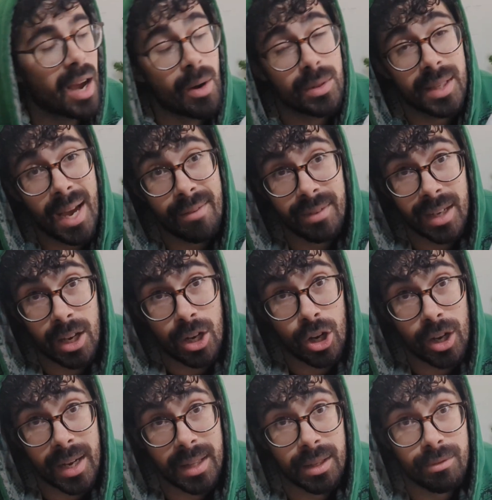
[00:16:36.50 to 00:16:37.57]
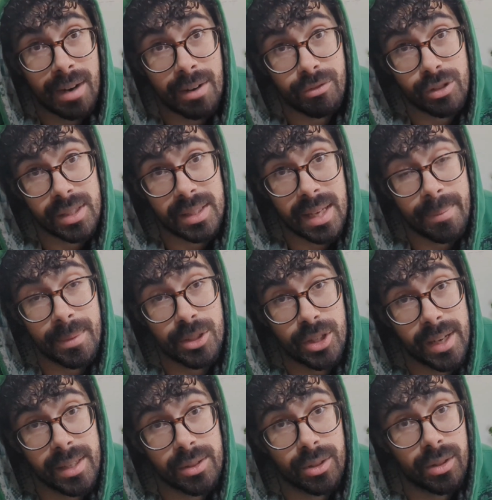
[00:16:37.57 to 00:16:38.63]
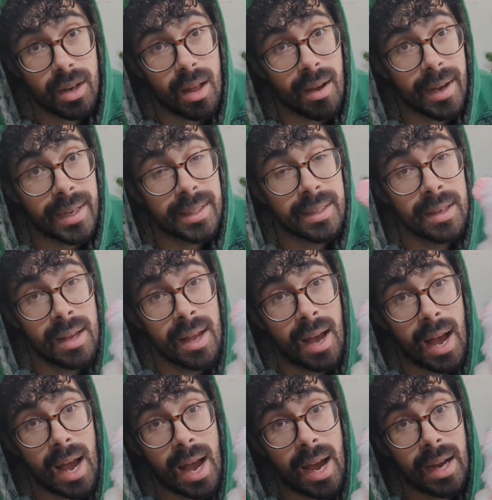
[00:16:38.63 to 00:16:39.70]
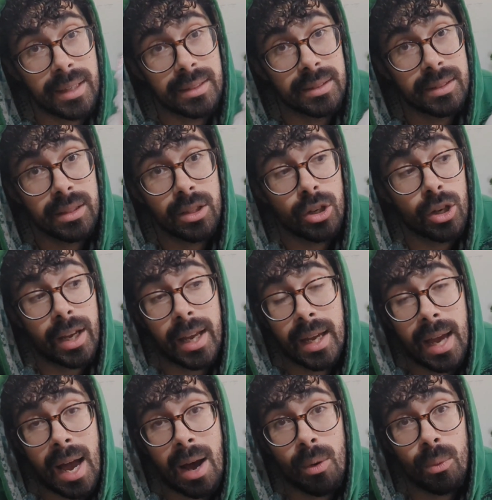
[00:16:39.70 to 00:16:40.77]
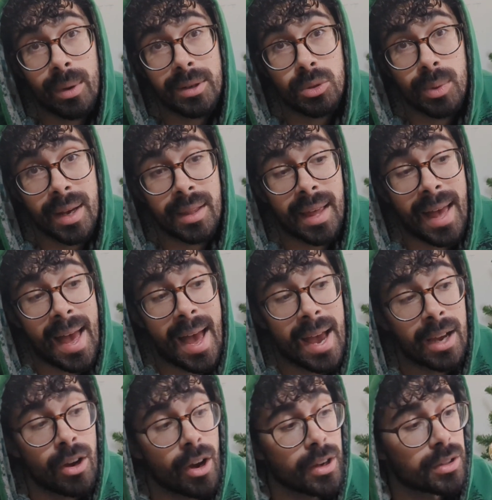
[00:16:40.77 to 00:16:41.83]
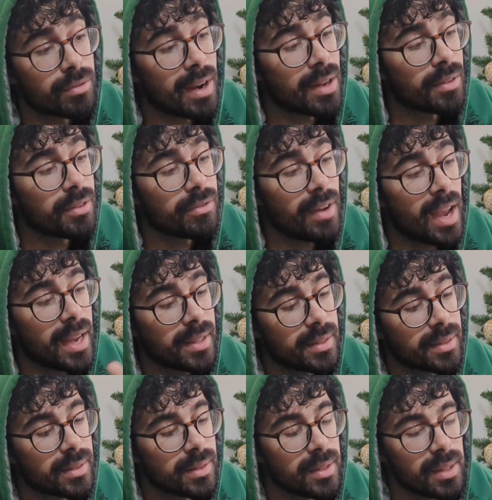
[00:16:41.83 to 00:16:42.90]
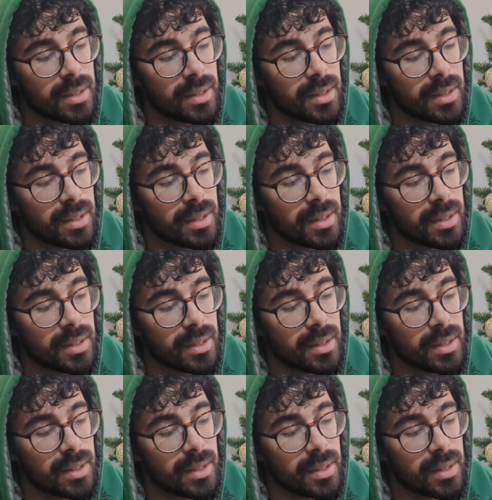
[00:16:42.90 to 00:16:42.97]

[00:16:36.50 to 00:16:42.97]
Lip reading: was having a look at the reference images online and looking at which way the hair goes around the face.